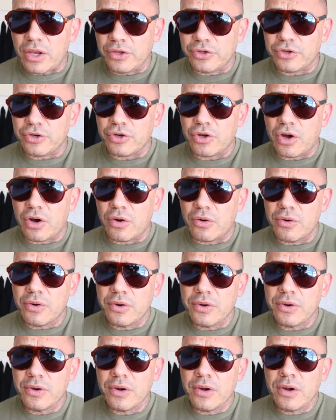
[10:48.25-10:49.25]
You
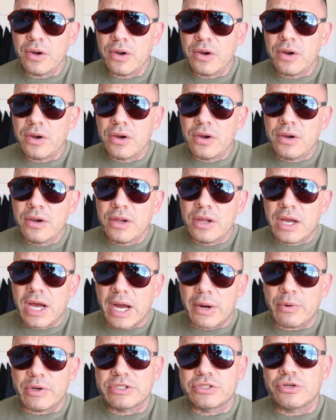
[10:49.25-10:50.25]
know,
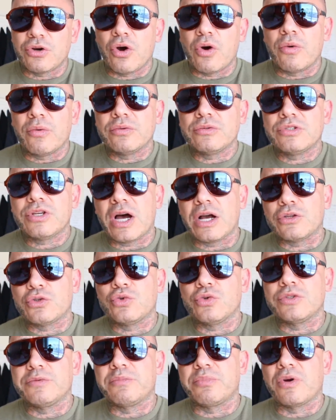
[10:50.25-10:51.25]
I went to go talk
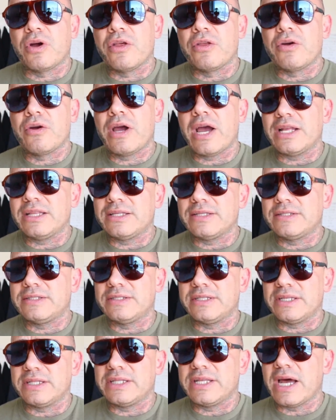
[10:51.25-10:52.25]
to his brother, had to
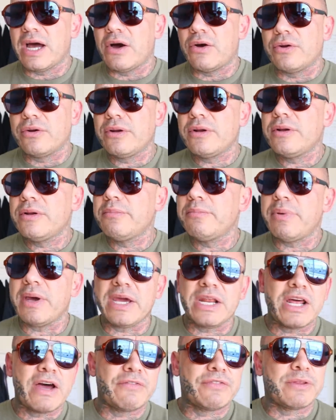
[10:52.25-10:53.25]
sit down,
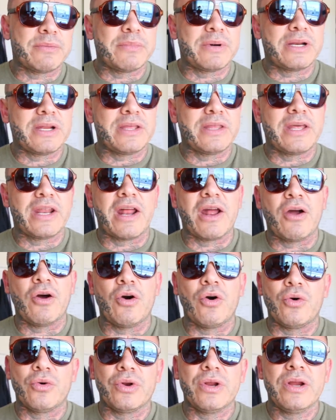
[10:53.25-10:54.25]
paid off the money that I
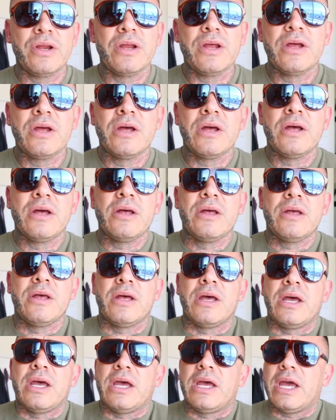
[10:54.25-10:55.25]
owed,
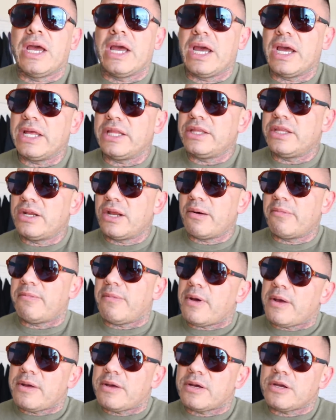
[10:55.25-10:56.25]
ended
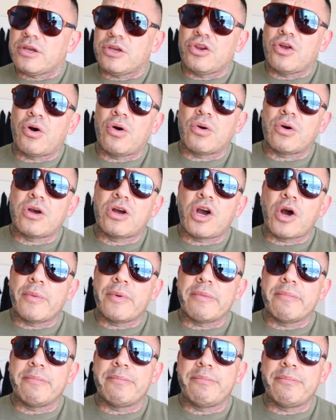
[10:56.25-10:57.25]
up, you know,
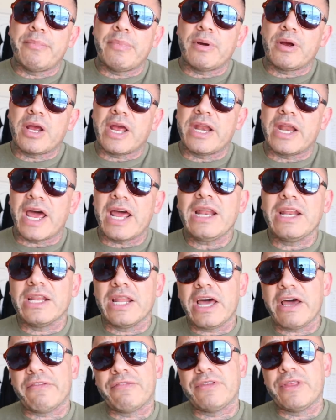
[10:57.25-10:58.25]
coming. And I
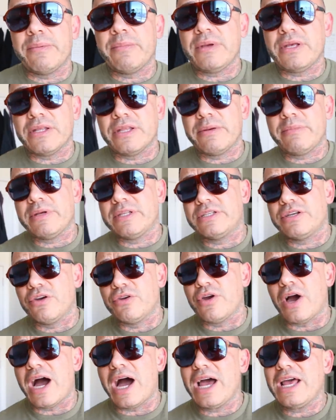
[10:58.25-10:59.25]
left, let me tell
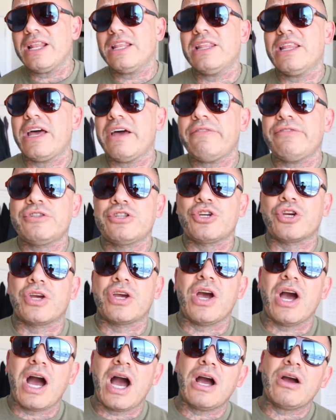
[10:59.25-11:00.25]
you, I left
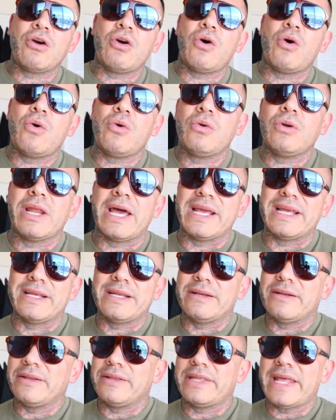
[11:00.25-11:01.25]
Chicago
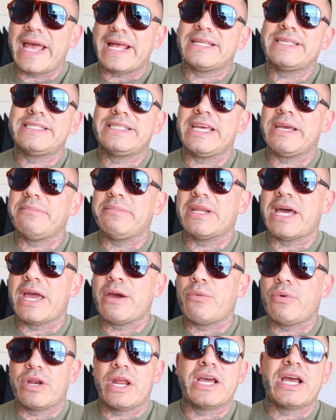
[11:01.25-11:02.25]
like that same
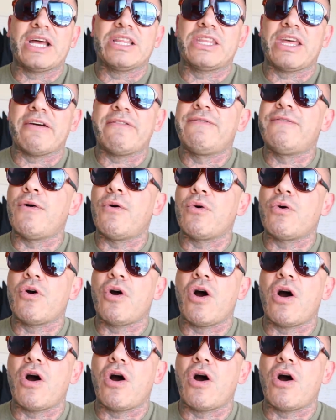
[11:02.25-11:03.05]
night when I got that phone